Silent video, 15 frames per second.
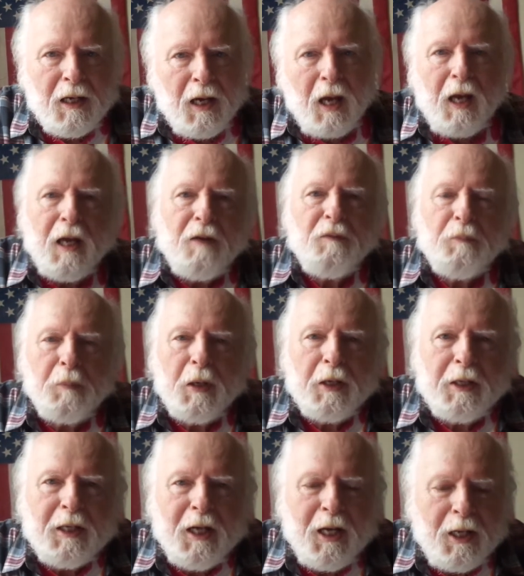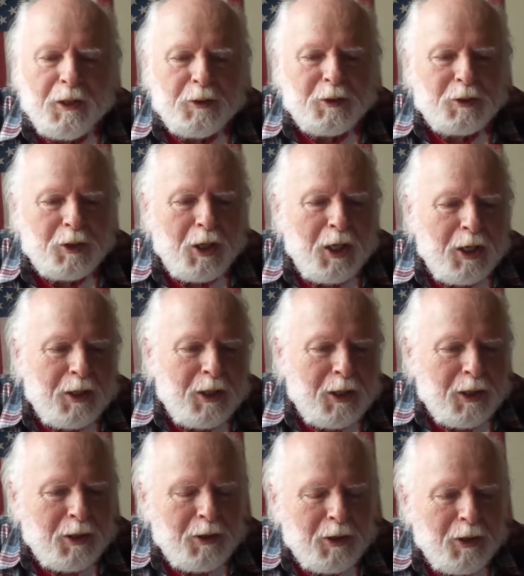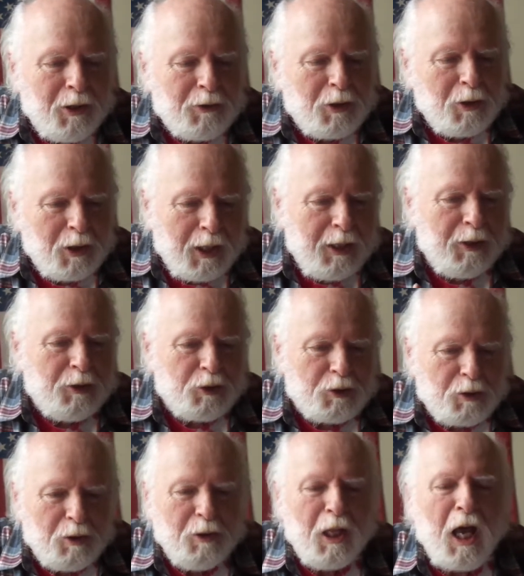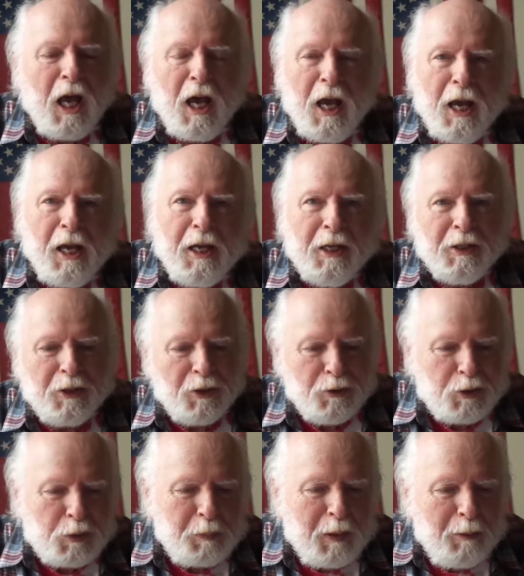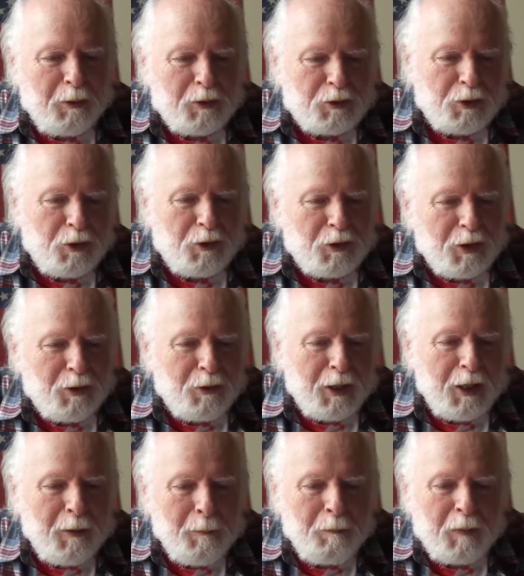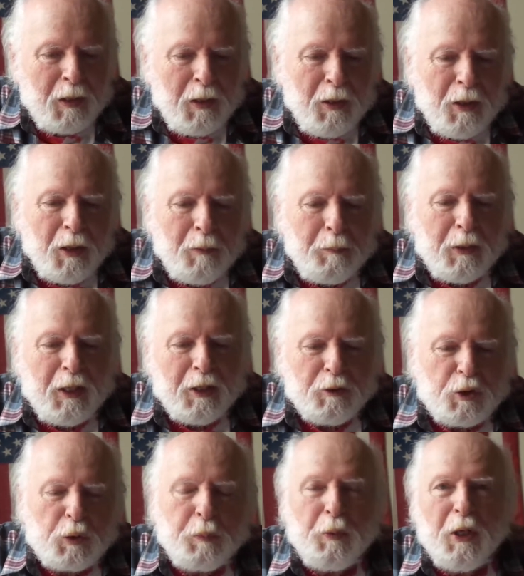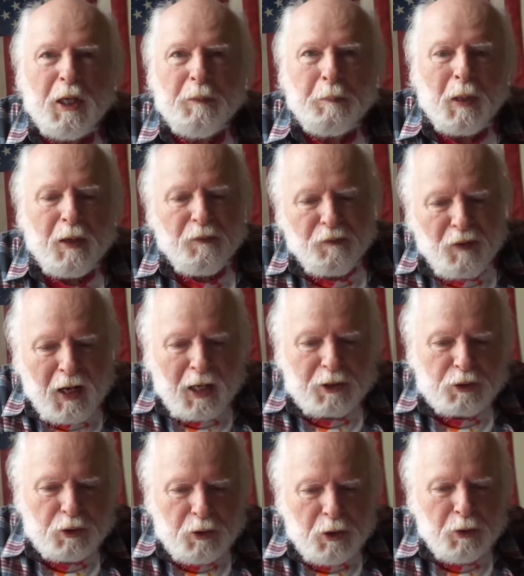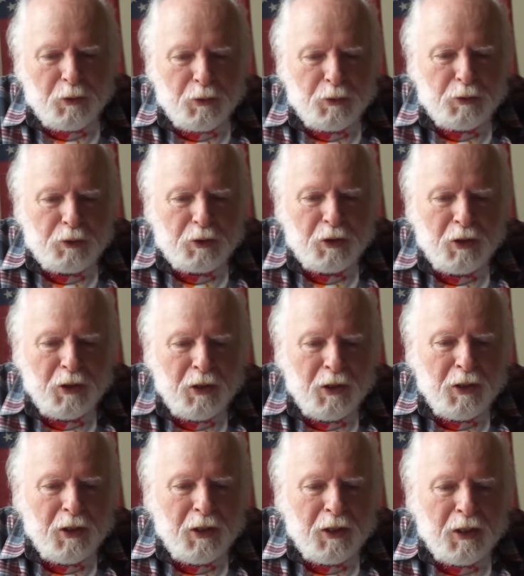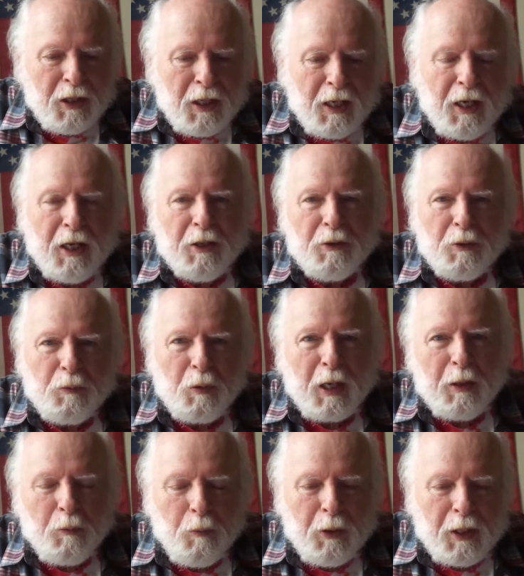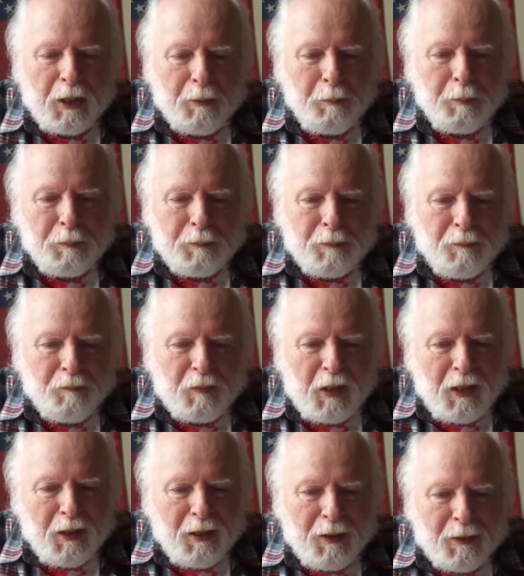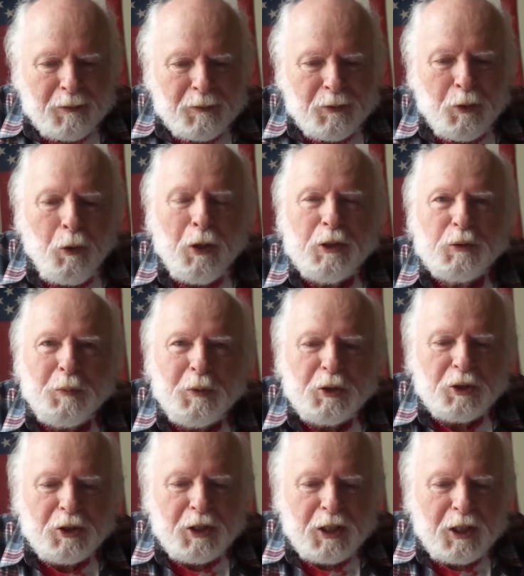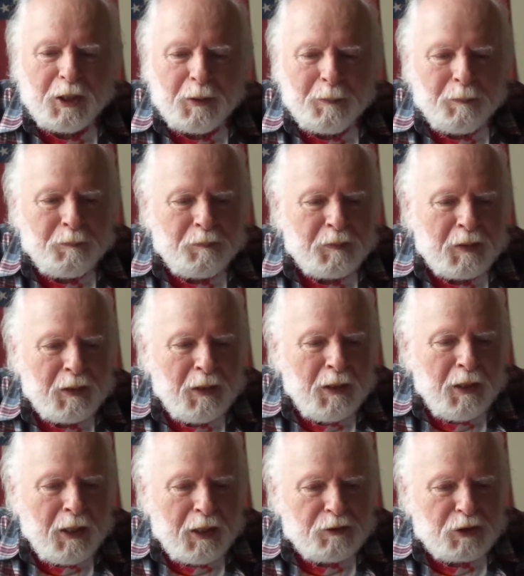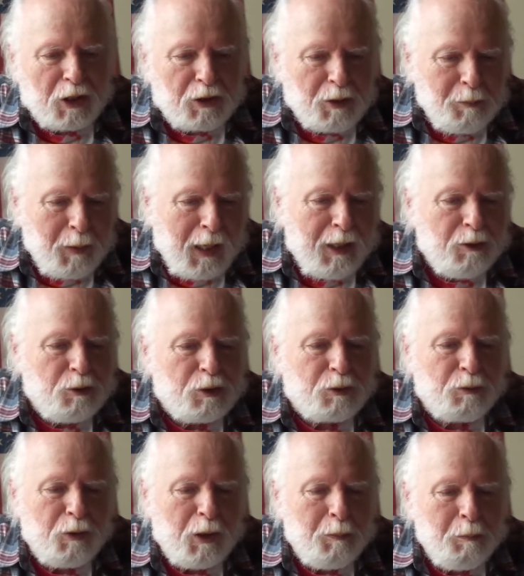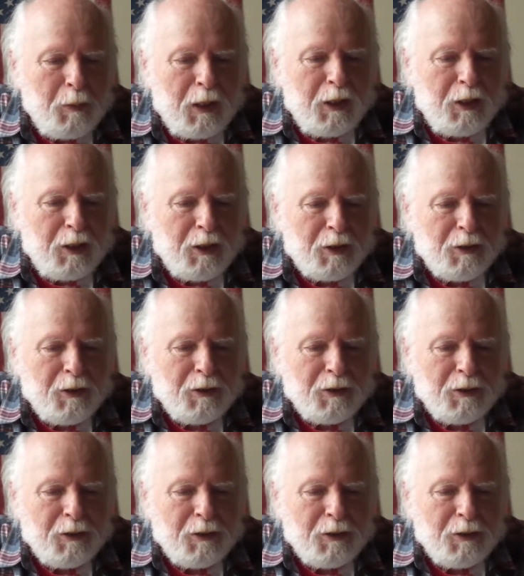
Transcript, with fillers: Hi everybody, Honest John here. The latest lie and conspiracy theory being spread by Fox News and the right-wing noise machine is that the mainstream media